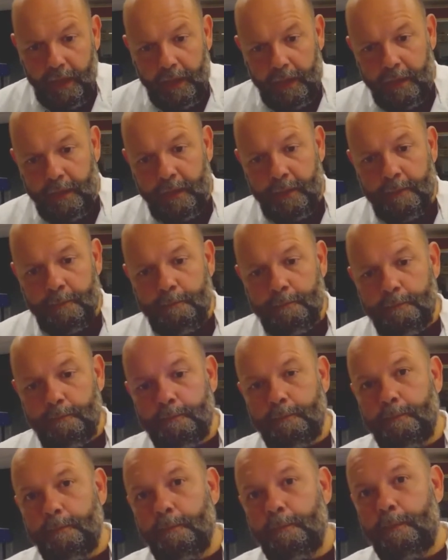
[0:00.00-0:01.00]

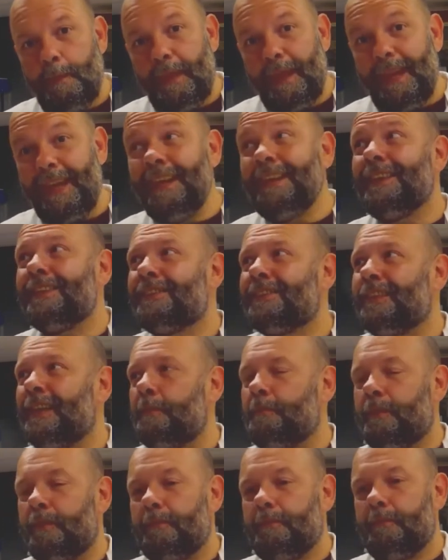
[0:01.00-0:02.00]
In this
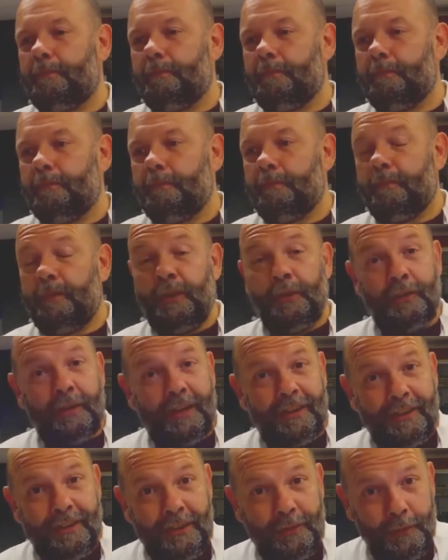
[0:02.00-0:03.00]
clip,
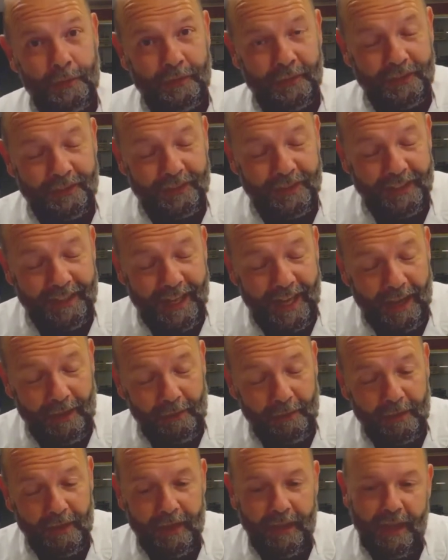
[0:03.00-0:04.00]
you will see
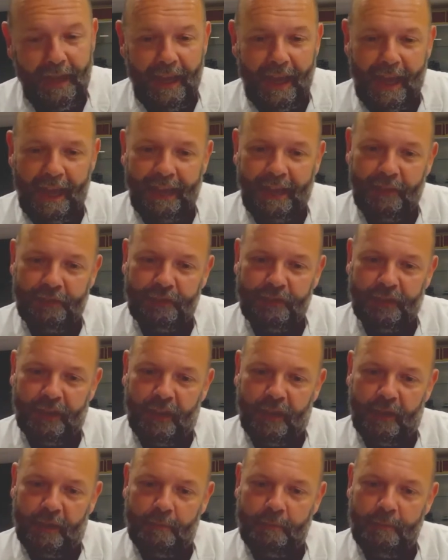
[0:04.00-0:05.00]
now, I give
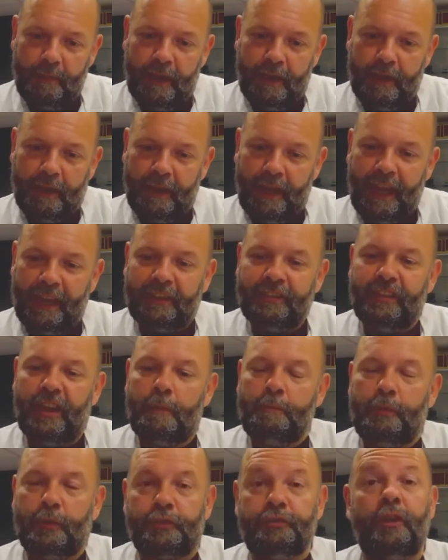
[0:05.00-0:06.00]
some
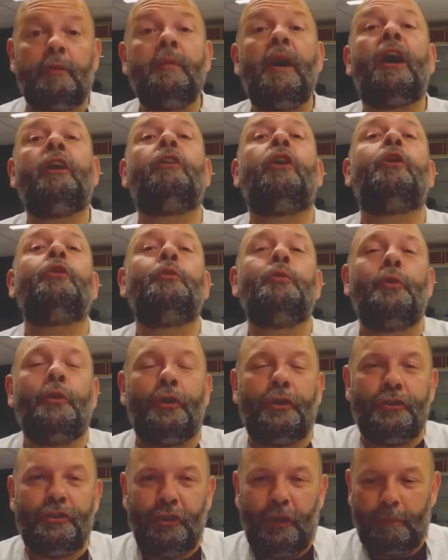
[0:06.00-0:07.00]
examples from our own
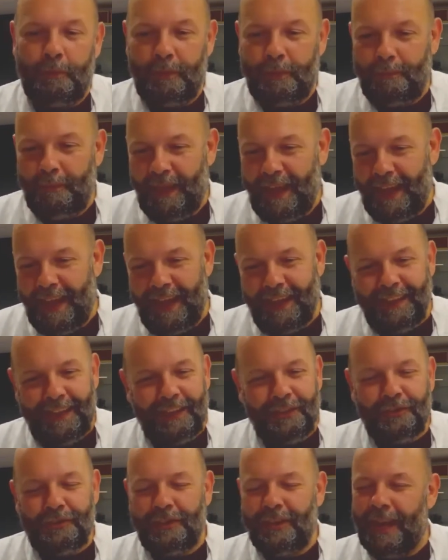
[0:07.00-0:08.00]
workshop, and
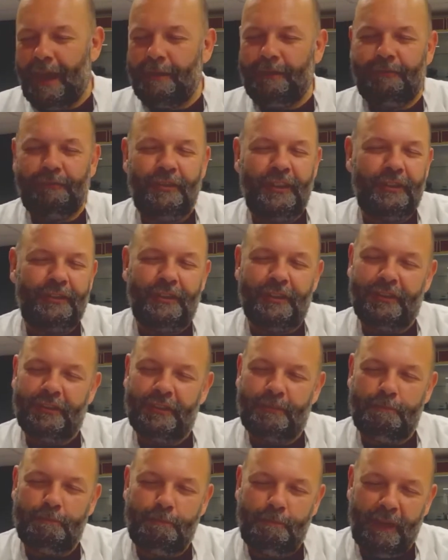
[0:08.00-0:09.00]
we
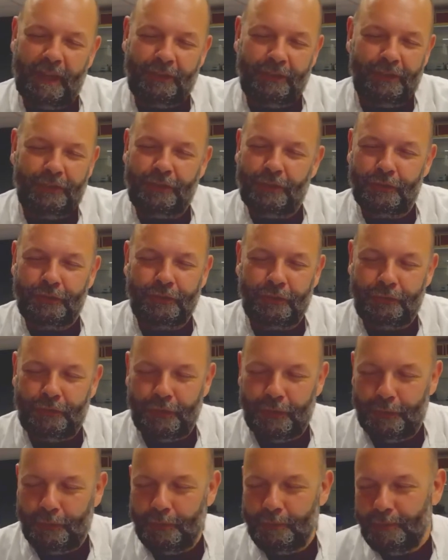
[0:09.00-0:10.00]
just picked just a
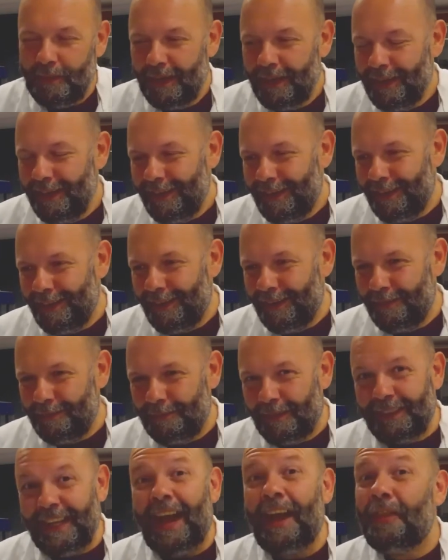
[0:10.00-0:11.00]
few,
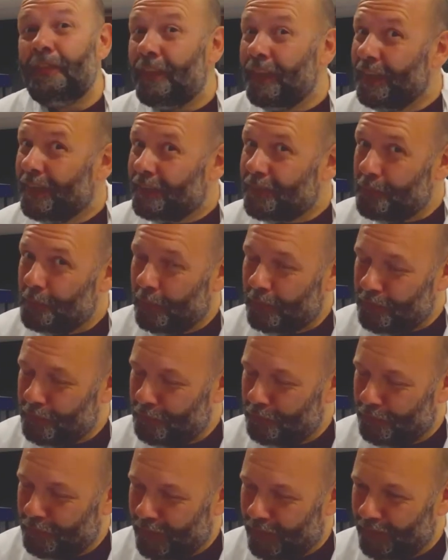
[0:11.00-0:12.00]
but I think it was
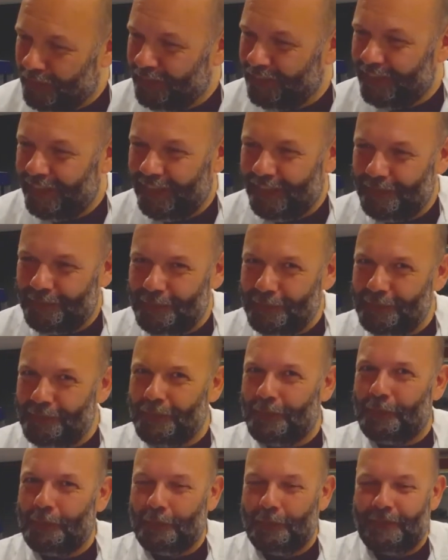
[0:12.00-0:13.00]
fun to
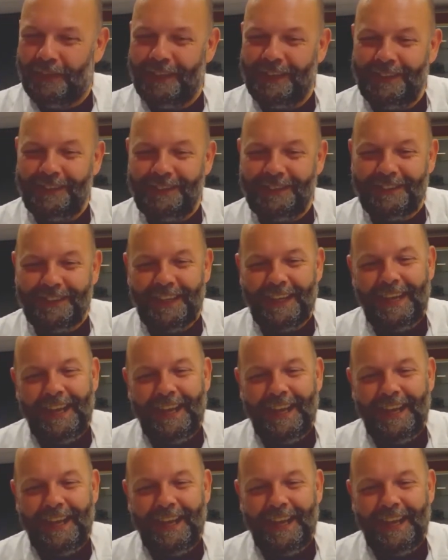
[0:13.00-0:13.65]
show you these.